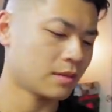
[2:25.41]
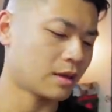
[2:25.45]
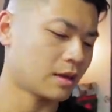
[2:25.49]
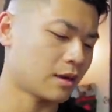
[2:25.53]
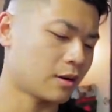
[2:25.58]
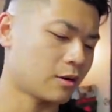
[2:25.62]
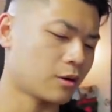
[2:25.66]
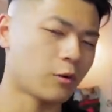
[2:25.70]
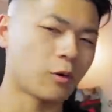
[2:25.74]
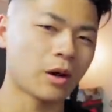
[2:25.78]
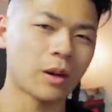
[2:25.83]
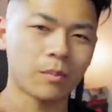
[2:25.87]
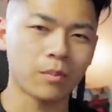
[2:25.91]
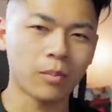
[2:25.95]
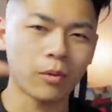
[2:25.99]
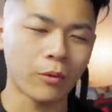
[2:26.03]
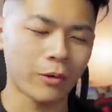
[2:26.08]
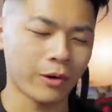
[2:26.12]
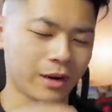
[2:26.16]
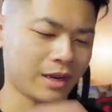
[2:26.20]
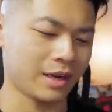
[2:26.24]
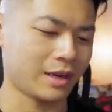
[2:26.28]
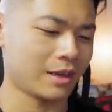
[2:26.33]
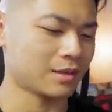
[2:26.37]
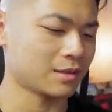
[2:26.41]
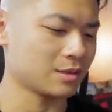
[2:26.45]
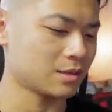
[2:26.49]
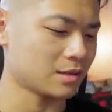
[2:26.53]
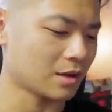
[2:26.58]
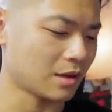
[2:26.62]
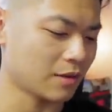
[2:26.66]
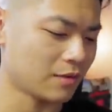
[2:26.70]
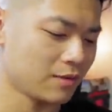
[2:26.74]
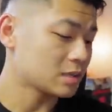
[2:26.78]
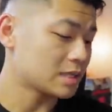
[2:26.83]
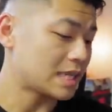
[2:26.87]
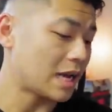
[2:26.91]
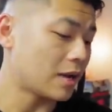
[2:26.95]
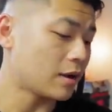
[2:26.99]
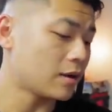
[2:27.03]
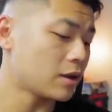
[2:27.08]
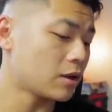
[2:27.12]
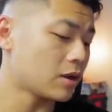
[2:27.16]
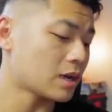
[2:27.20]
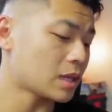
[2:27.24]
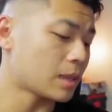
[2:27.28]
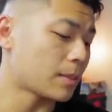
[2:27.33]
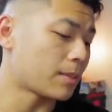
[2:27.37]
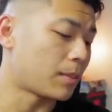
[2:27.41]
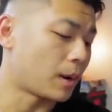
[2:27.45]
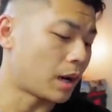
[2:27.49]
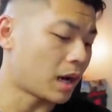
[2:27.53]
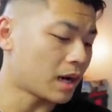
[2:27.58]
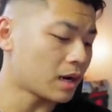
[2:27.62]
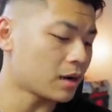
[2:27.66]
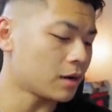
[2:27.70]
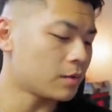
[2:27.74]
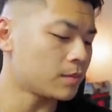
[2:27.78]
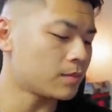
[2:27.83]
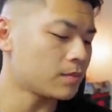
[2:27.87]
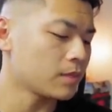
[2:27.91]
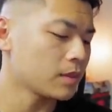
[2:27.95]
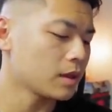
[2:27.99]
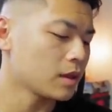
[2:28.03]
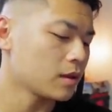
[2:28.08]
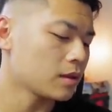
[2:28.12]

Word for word: I don't know why I'm pointing and stuff. Down here at the bottom,